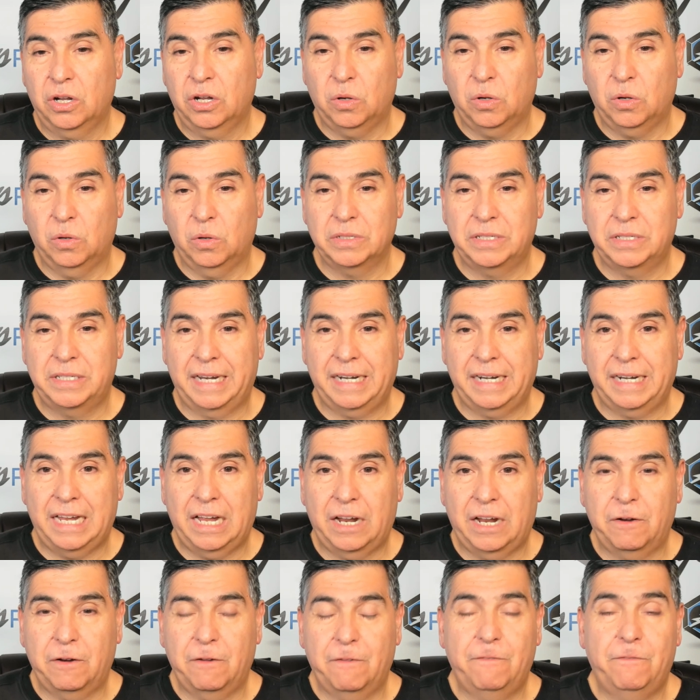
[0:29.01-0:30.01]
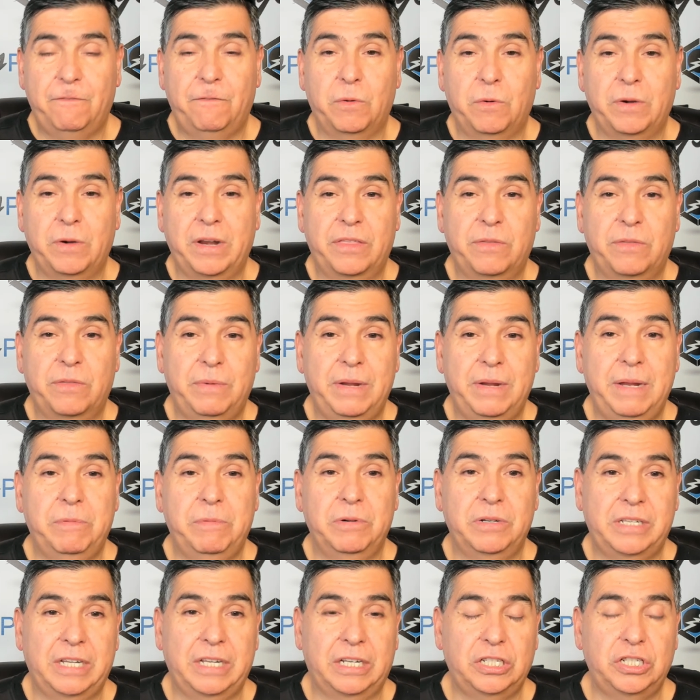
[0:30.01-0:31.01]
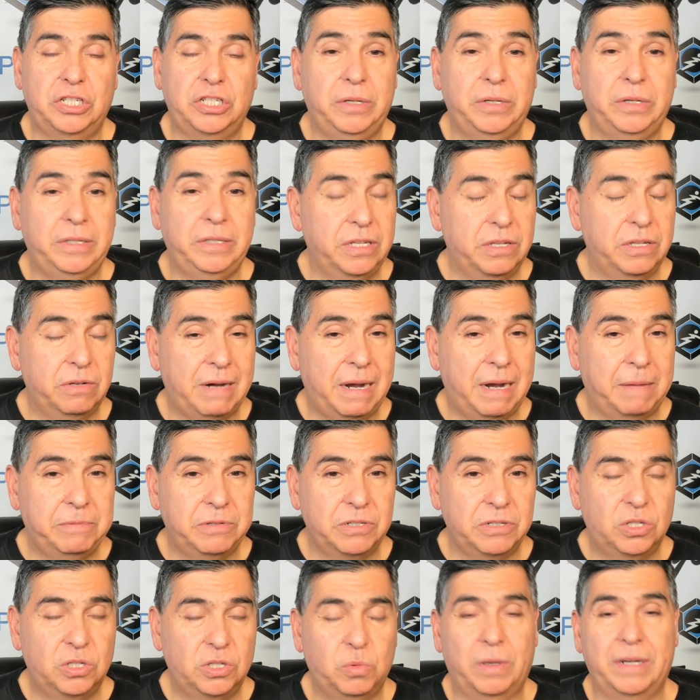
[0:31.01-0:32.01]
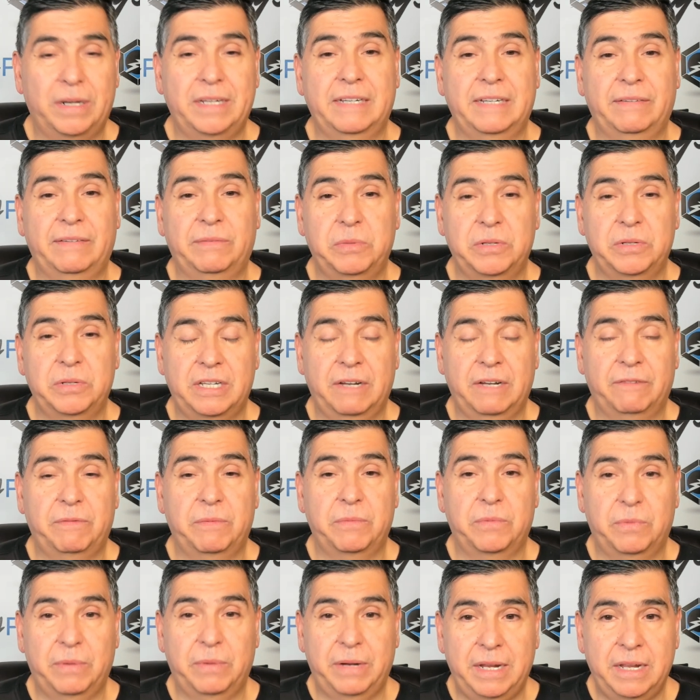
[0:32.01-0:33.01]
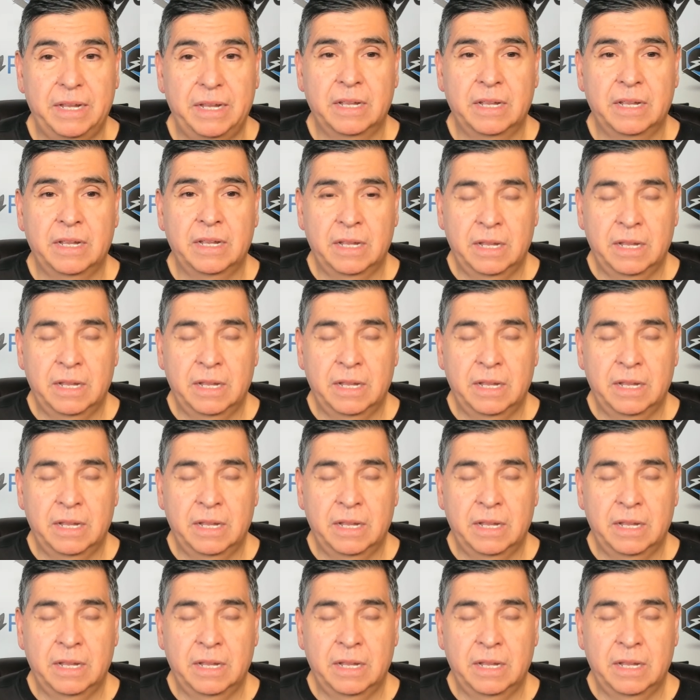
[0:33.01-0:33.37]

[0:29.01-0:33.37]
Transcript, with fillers: Golden State allowed forty-three percent shooting to the Raptors, twenty-seven percent from three.